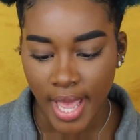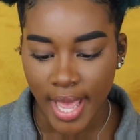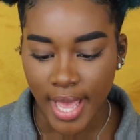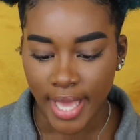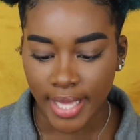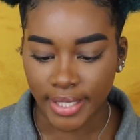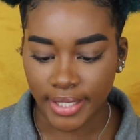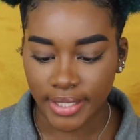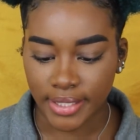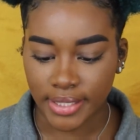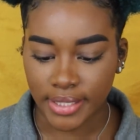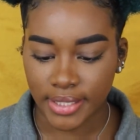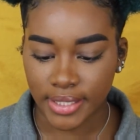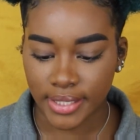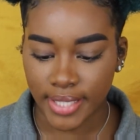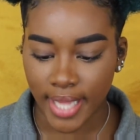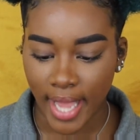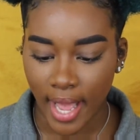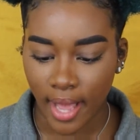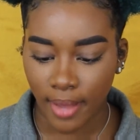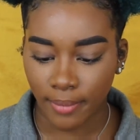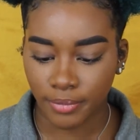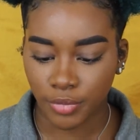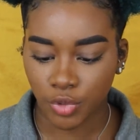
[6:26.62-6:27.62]
In a
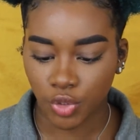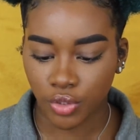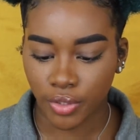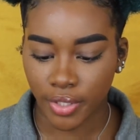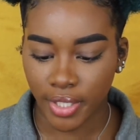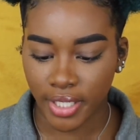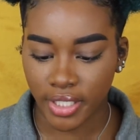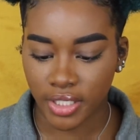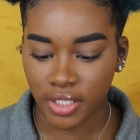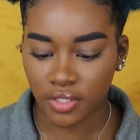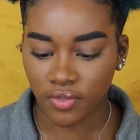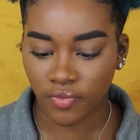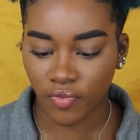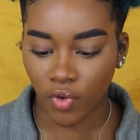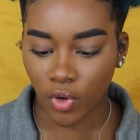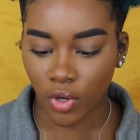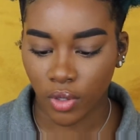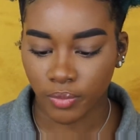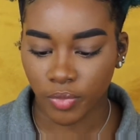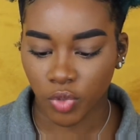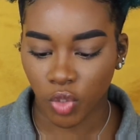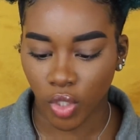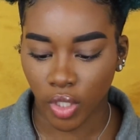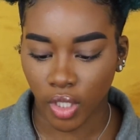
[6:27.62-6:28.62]
snap,
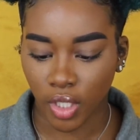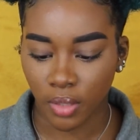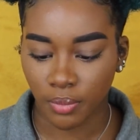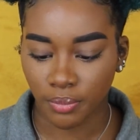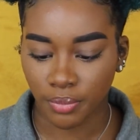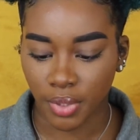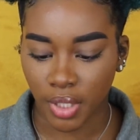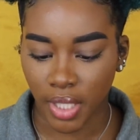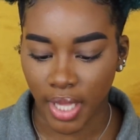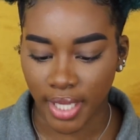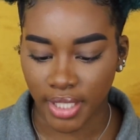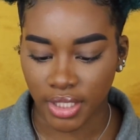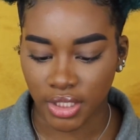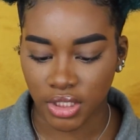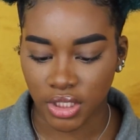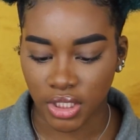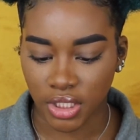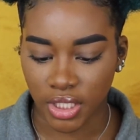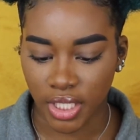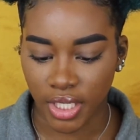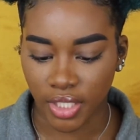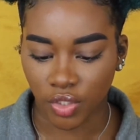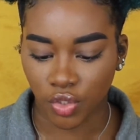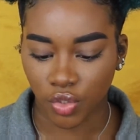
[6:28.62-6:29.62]
transform your
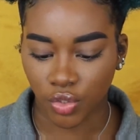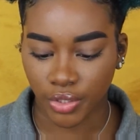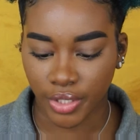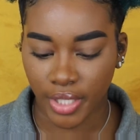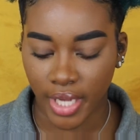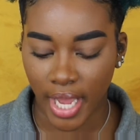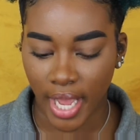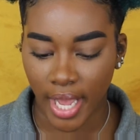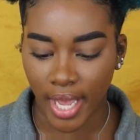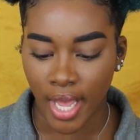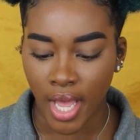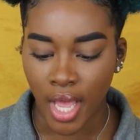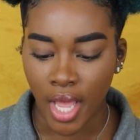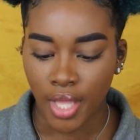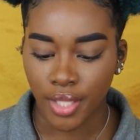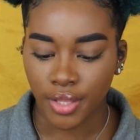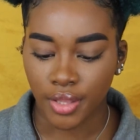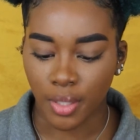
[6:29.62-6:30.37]
complexion and create